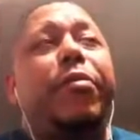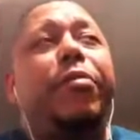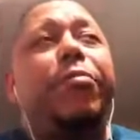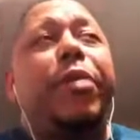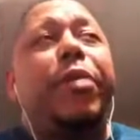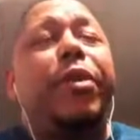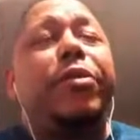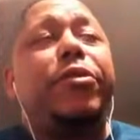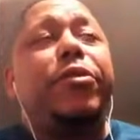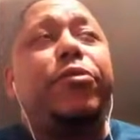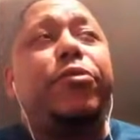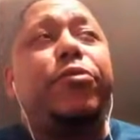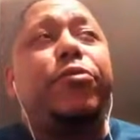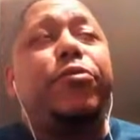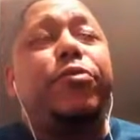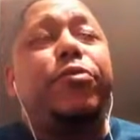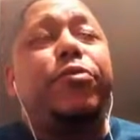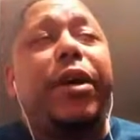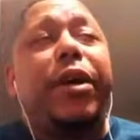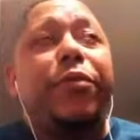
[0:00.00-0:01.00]
back to
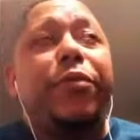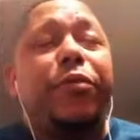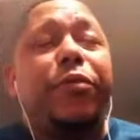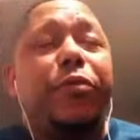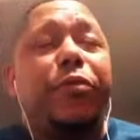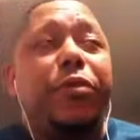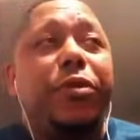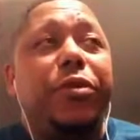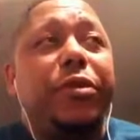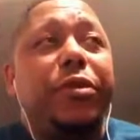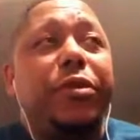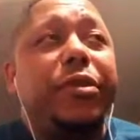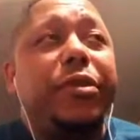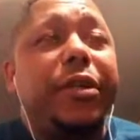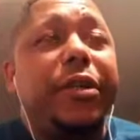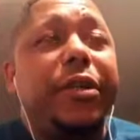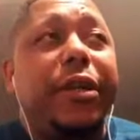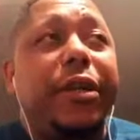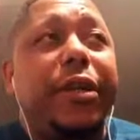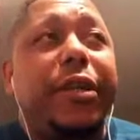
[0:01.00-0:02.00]
California
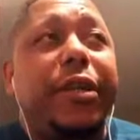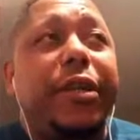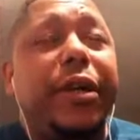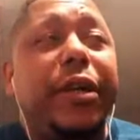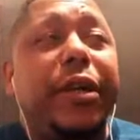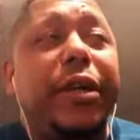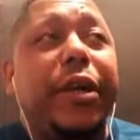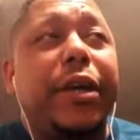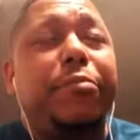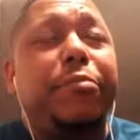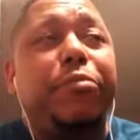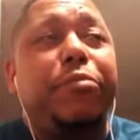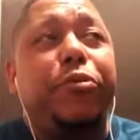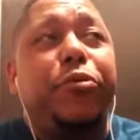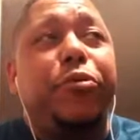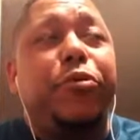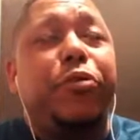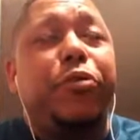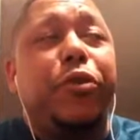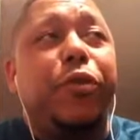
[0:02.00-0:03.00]
and had gotten
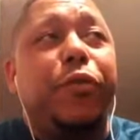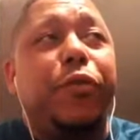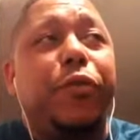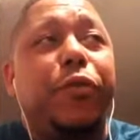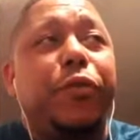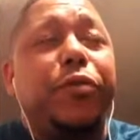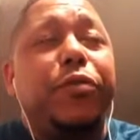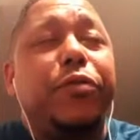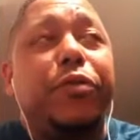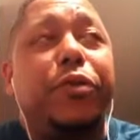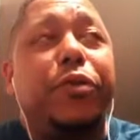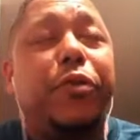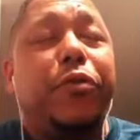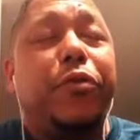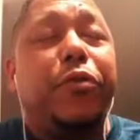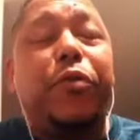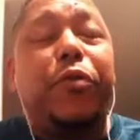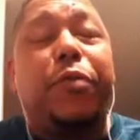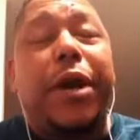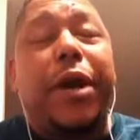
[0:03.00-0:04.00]
pulled over.
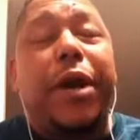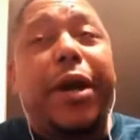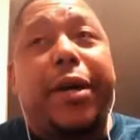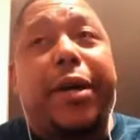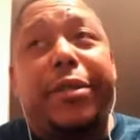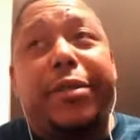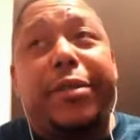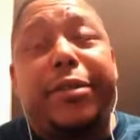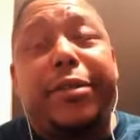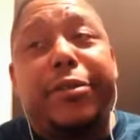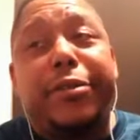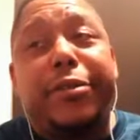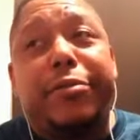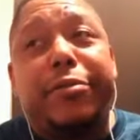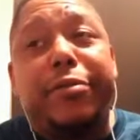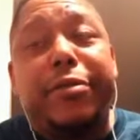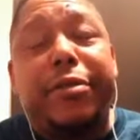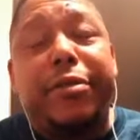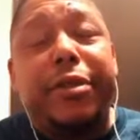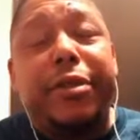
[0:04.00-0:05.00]
Don't know why still.